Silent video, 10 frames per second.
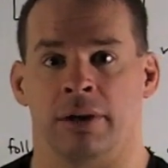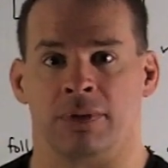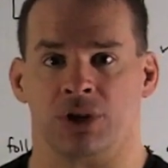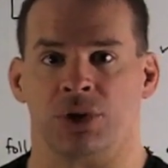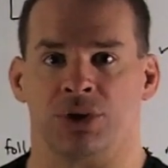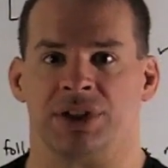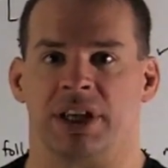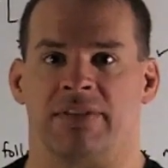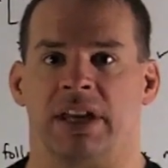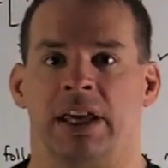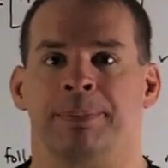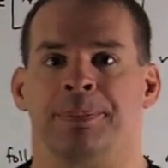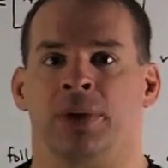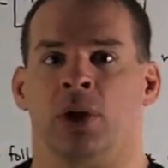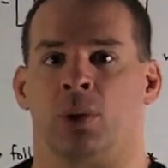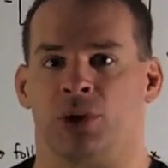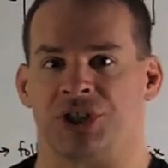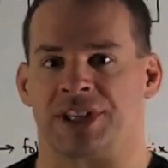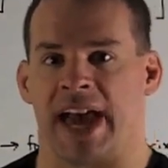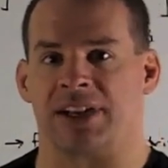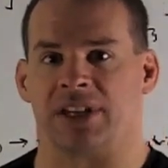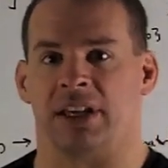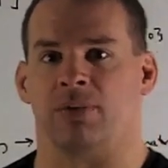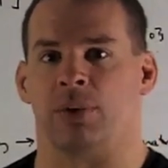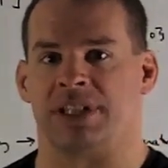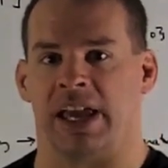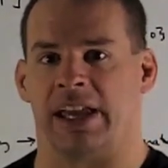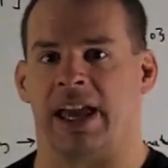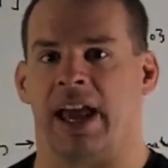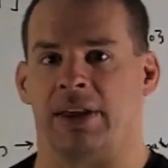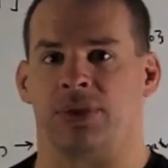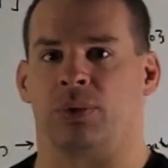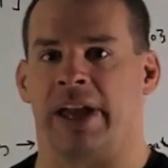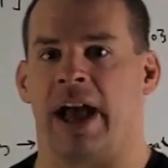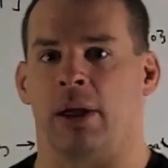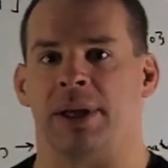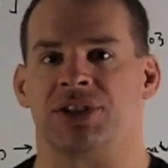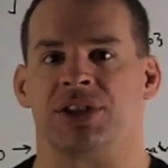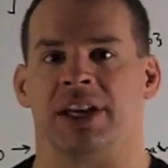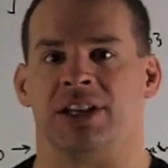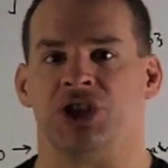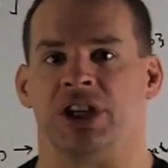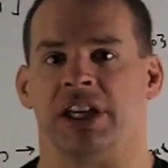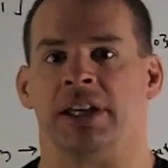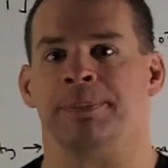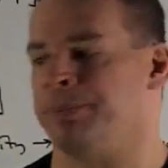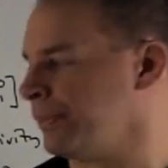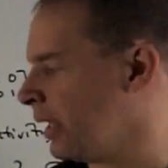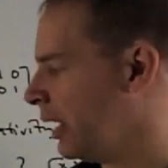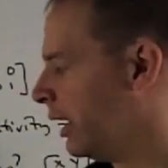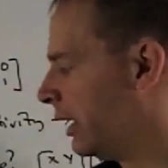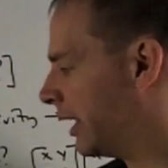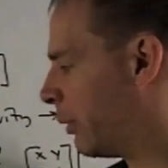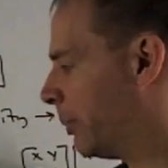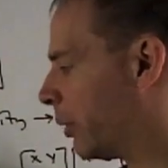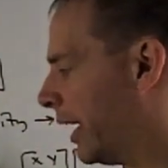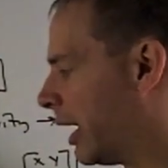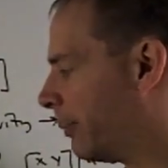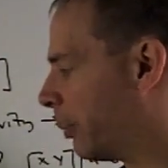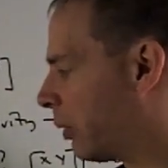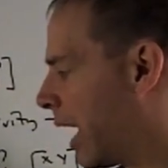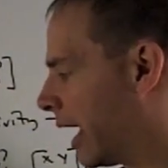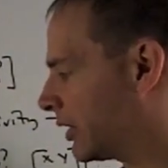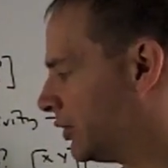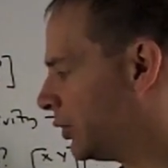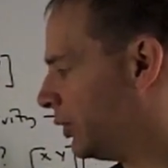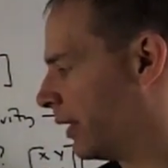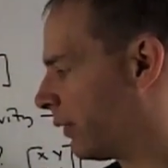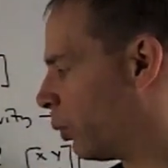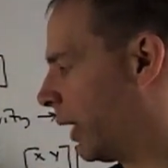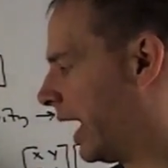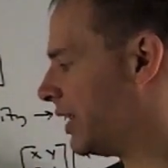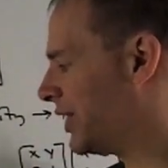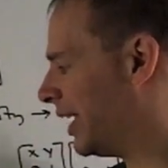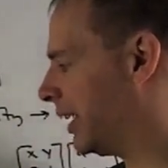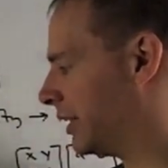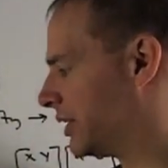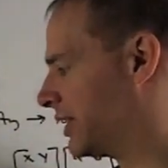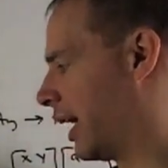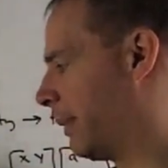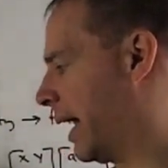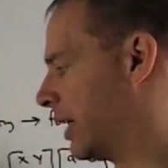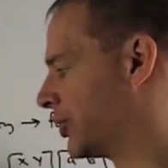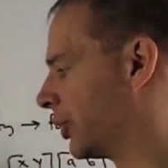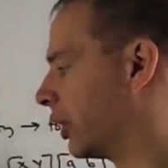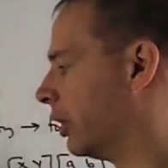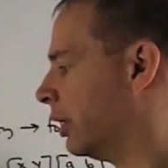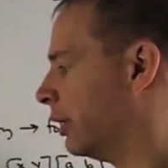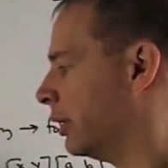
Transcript: For associativity, we're just asking if we take any three elements in G, can we break up the product in two different ways and get the same answer?